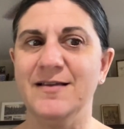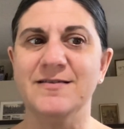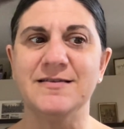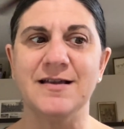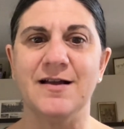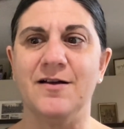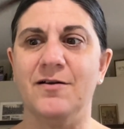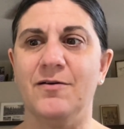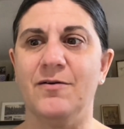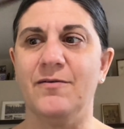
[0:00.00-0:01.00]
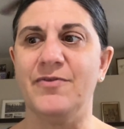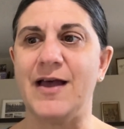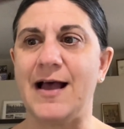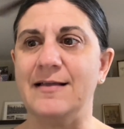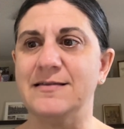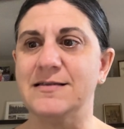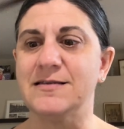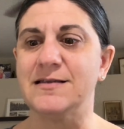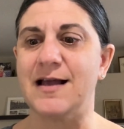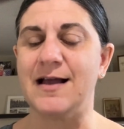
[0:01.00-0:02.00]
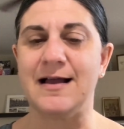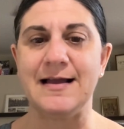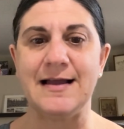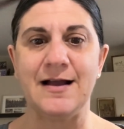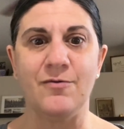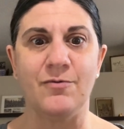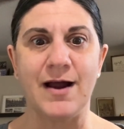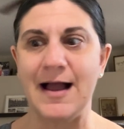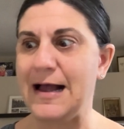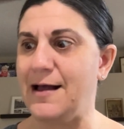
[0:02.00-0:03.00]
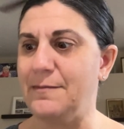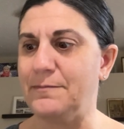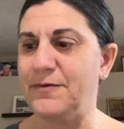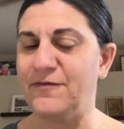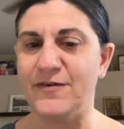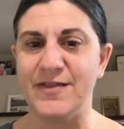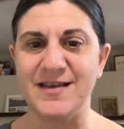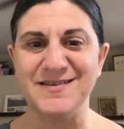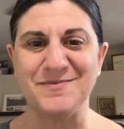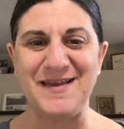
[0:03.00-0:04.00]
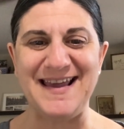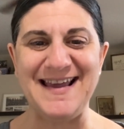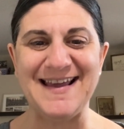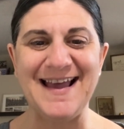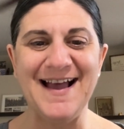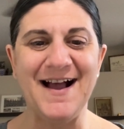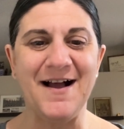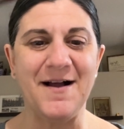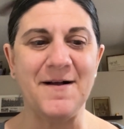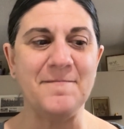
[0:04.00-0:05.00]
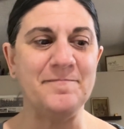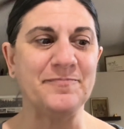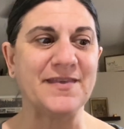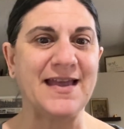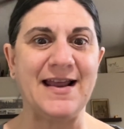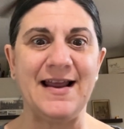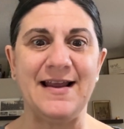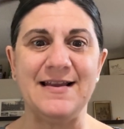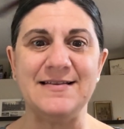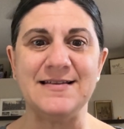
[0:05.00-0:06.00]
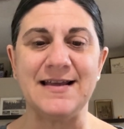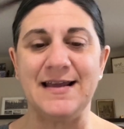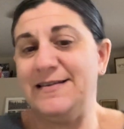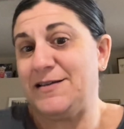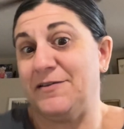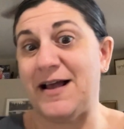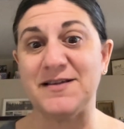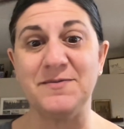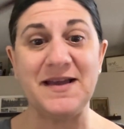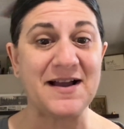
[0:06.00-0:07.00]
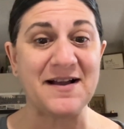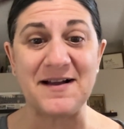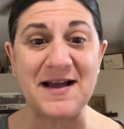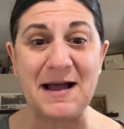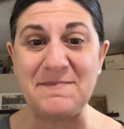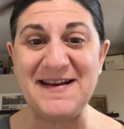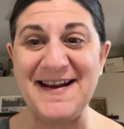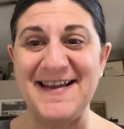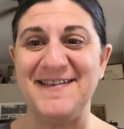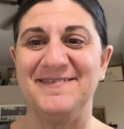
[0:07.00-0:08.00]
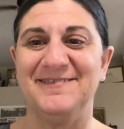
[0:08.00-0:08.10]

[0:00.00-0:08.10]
So that's a wrap for this week. And until next week, happy knitting.